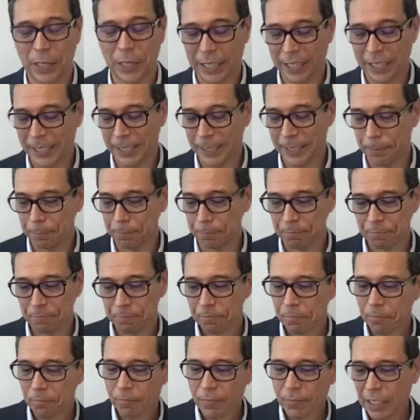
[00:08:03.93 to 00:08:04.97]
Um,
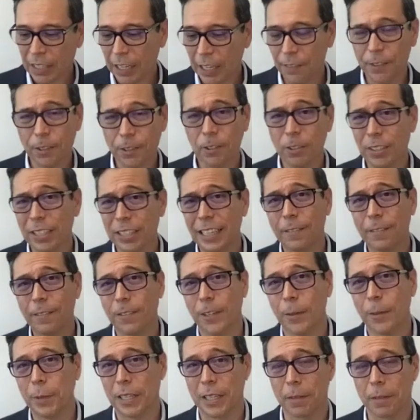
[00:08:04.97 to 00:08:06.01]
if you're looking
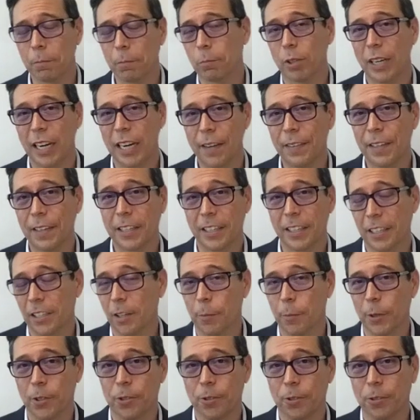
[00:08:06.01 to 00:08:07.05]
from a private and
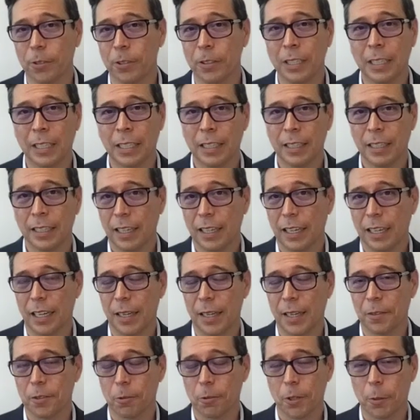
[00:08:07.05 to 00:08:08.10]
commercial
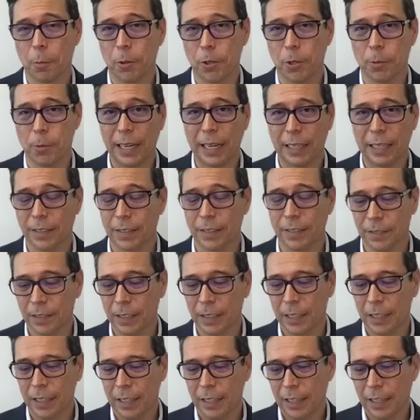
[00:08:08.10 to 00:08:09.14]
uh, sort of perspective,
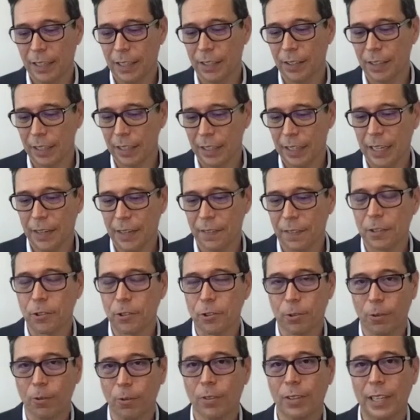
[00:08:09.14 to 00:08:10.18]
you can kind of
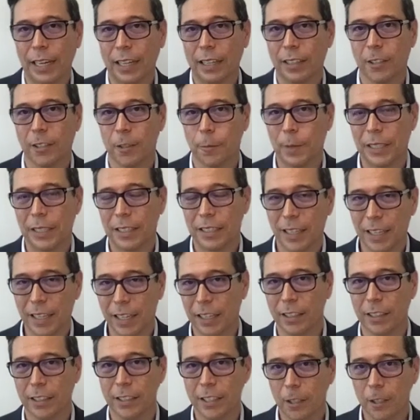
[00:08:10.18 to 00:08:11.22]
control that a little bit
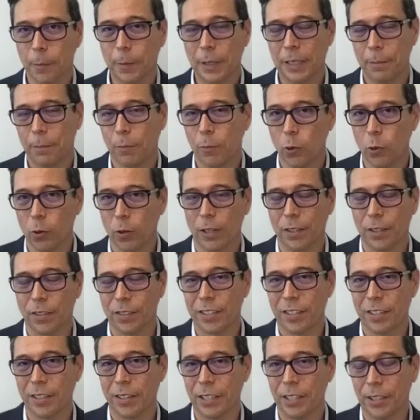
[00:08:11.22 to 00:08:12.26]
a little bit more and
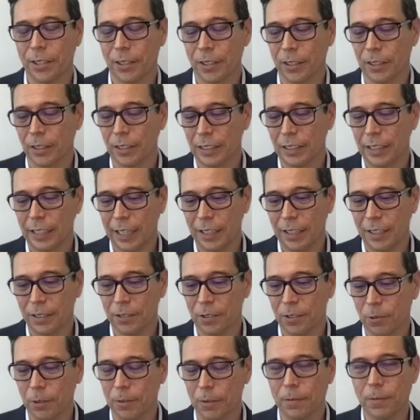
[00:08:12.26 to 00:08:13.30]
so you're now
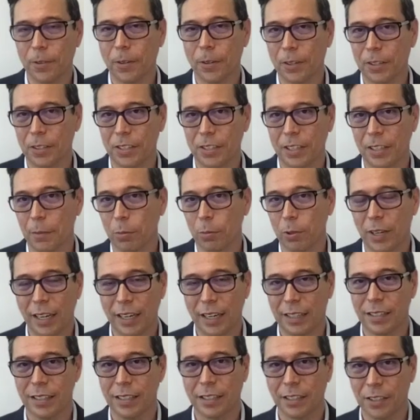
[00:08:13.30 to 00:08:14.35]
sort of focused on the
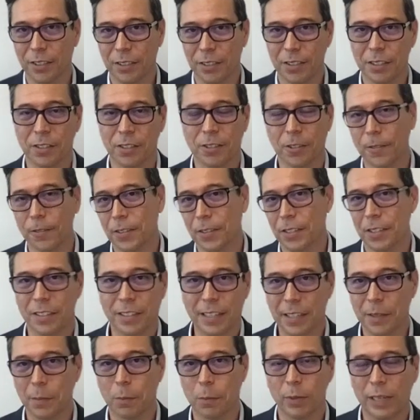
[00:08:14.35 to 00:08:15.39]
products and goods and services
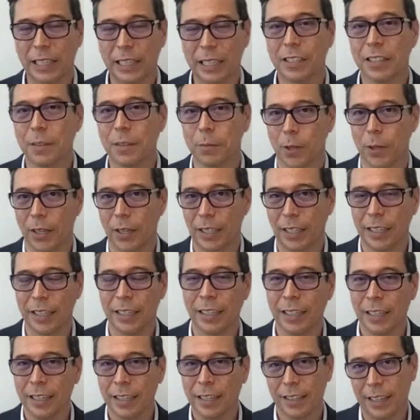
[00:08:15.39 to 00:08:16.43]
that you bring to the
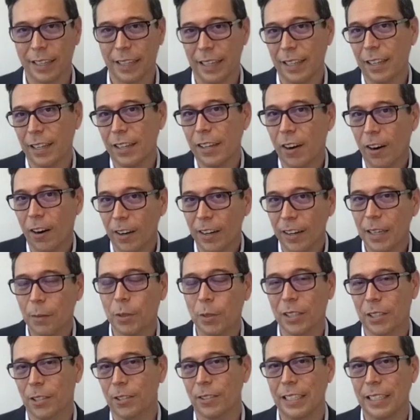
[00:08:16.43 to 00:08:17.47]
market that are
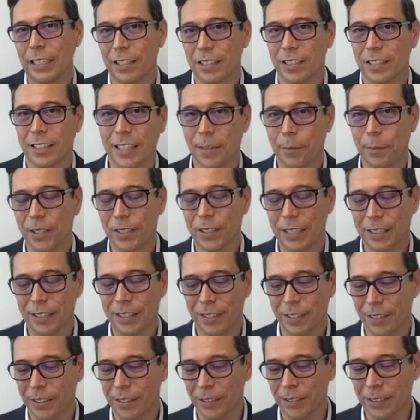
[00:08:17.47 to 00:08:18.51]
able to create sustainability
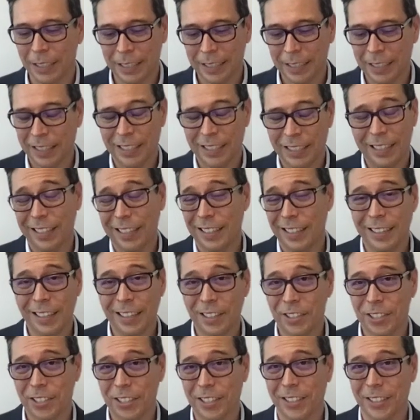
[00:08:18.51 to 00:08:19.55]
so in a
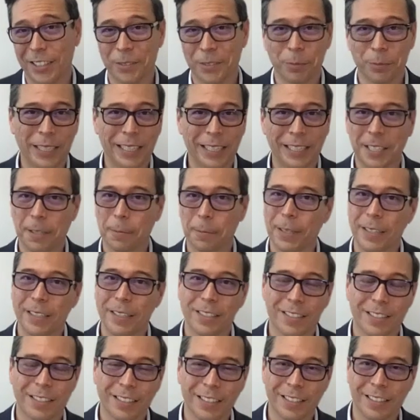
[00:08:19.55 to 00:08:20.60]
nutshell my
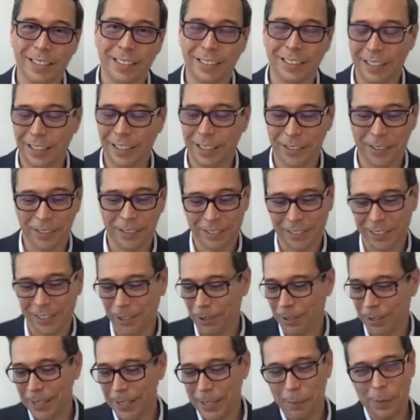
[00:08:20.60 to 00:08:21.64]
experience in you know
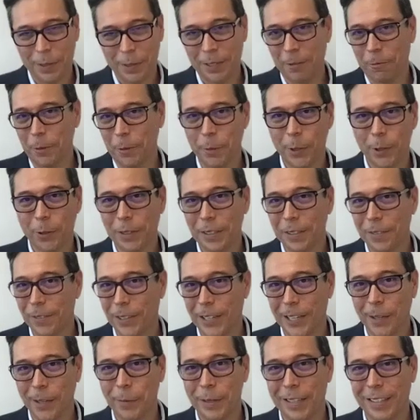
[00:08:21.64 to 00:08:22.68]
growing up in remote
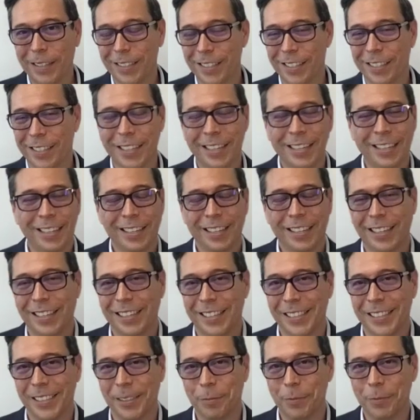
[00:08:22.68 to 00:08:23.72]
environments
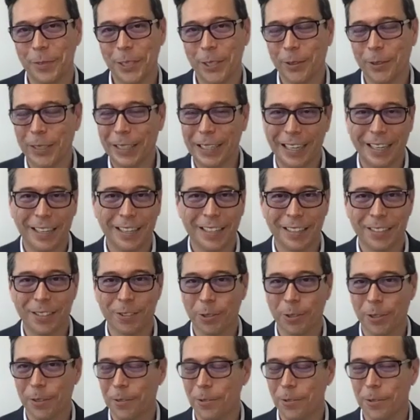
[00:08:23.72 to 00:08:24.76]
um, knowing how to
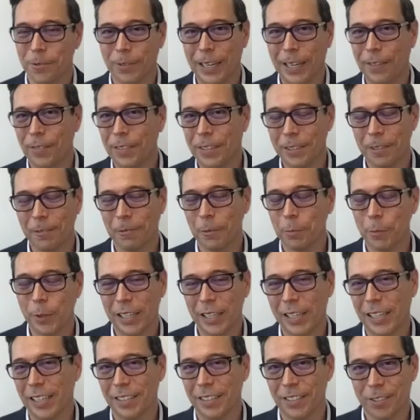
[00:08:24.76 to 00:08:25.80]
sort of survive in
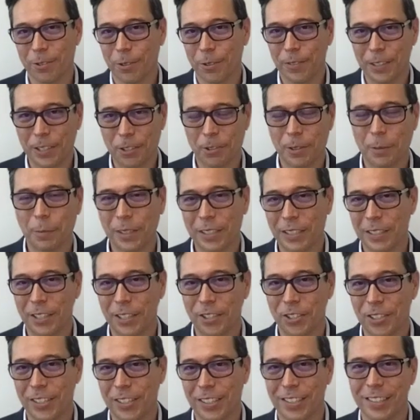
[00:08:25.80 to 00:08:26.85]
uh, sort of extreme
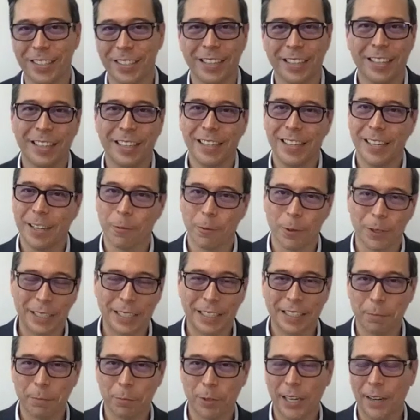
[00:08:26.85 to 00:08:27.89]
conditions
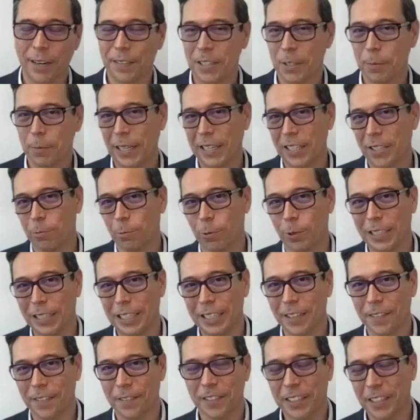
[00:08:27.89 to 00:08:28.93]
working in private space,
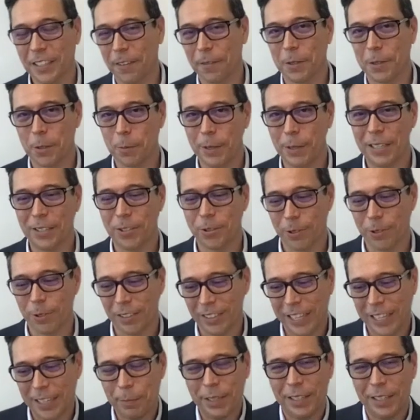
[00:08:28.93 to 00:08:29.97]
working in government space sort of
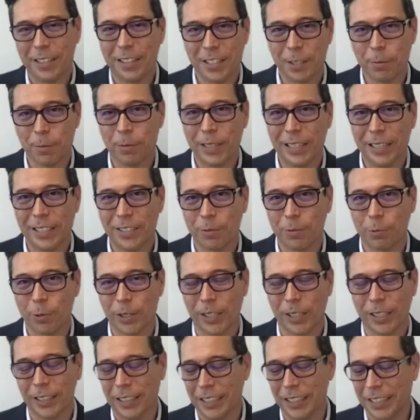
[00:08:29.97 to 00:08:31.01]
led me to this place
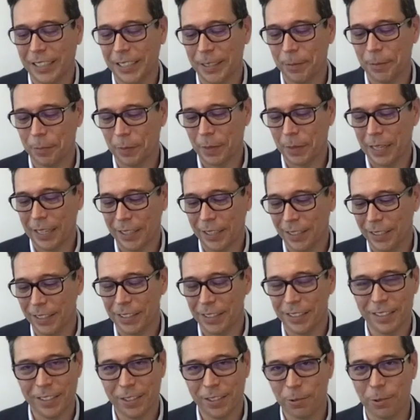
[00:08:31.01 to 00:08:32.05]
where um, I
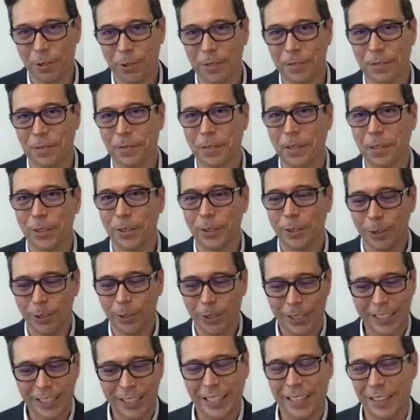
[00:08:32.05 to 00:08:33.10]
could sort of
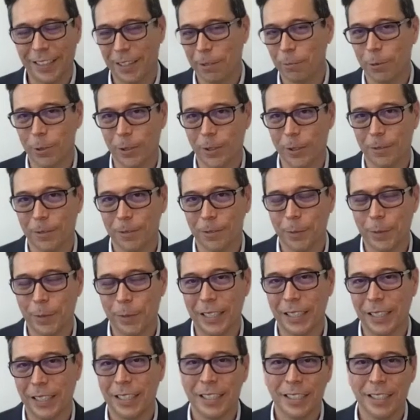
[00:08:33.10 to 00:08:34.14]
look at the world from
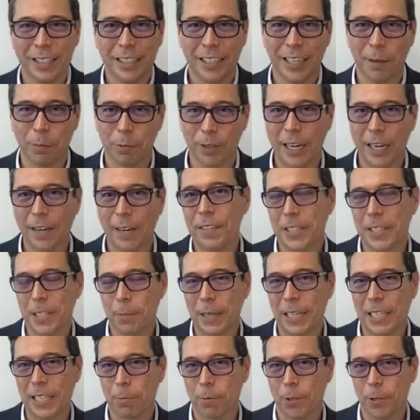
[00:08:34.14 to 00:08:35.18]
a, a, private
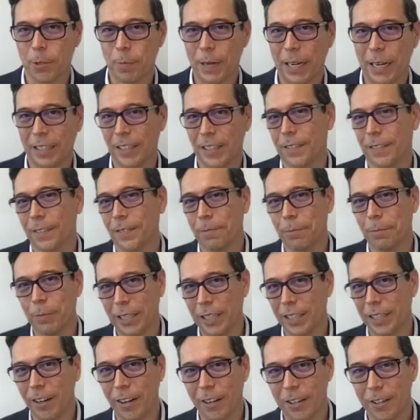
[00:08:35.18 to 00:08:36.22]
space perspective,
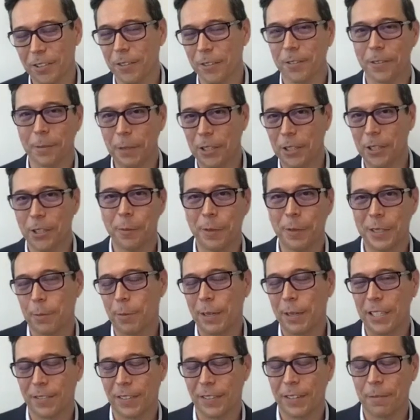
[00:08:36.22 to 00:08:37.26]
but also from a human
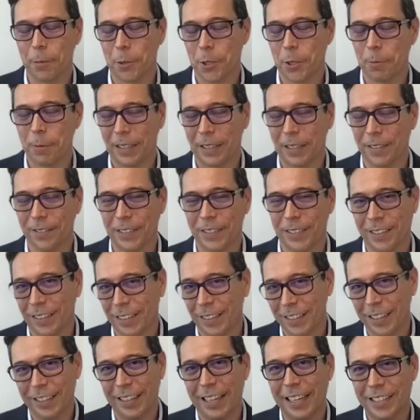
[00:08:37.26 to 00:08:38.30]
space like perspective. And,
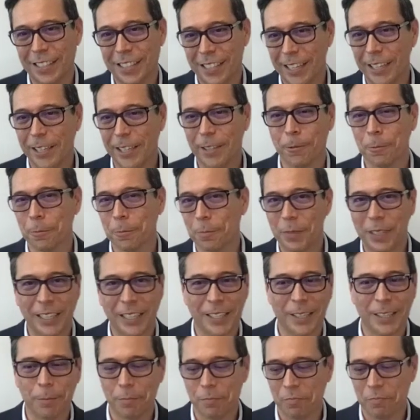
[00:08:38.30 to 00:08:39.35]
and, that's how
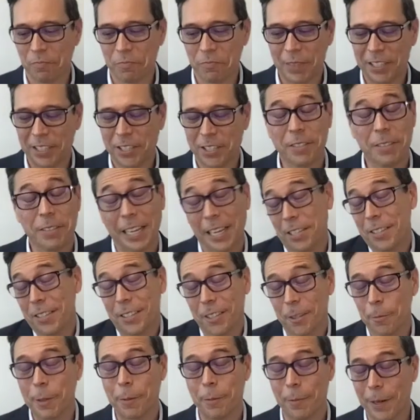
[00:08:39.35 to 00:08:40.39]
um, that's that's a
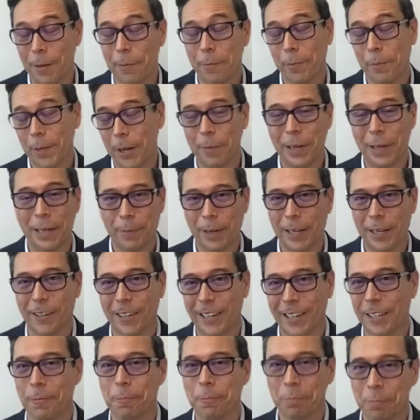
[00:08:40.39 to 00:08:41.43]
little bit about my
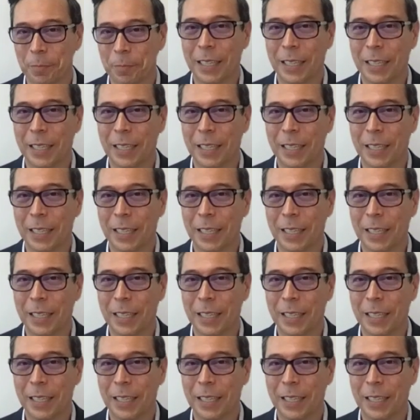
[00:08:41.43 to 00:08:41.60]
background.